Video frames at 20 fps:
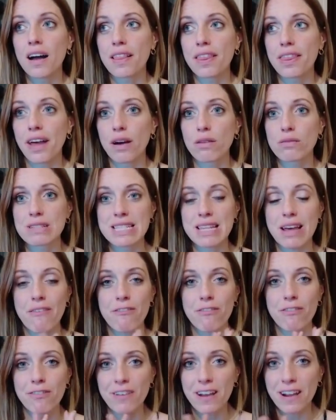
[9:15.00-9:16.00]
that was
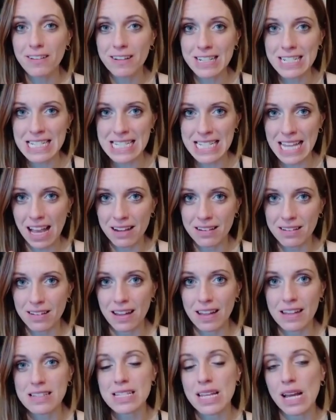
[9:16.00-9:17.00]
very
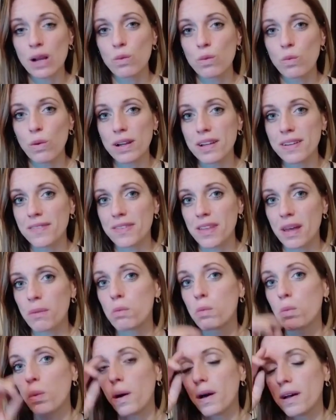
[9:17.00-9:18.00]
scandalous, and one of
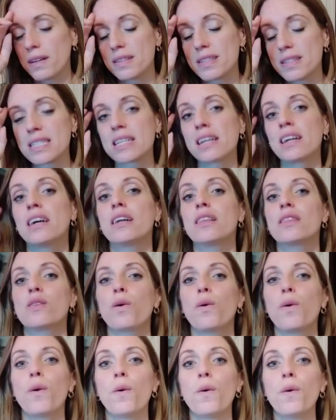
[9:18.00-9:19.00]
them was the
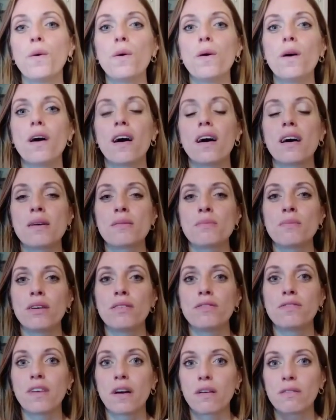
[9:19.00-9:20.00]
whole
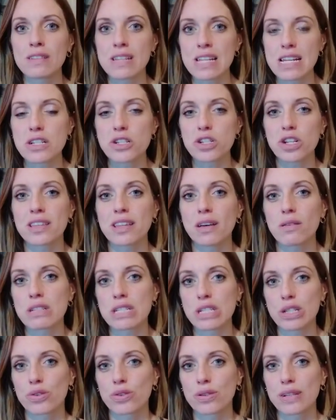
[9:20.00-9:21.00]
foundation that was
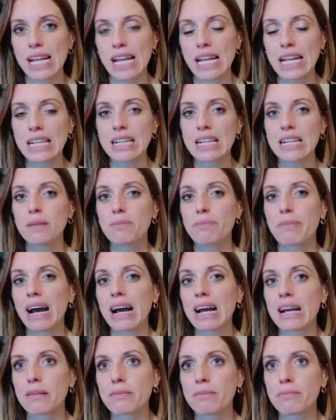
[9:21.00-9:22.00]
created
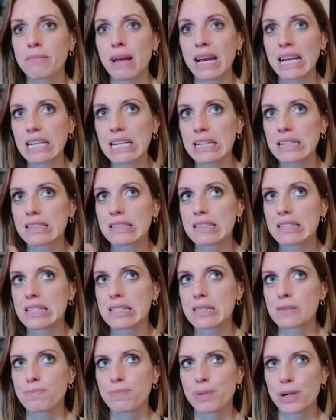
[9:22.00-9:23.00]
by
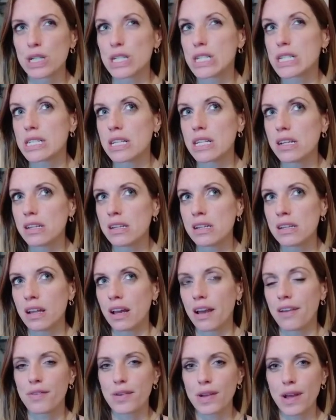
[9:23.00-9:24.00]
Meghan's person.
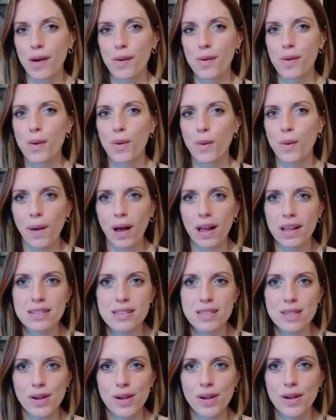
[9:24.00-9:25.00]
I forgot who it was.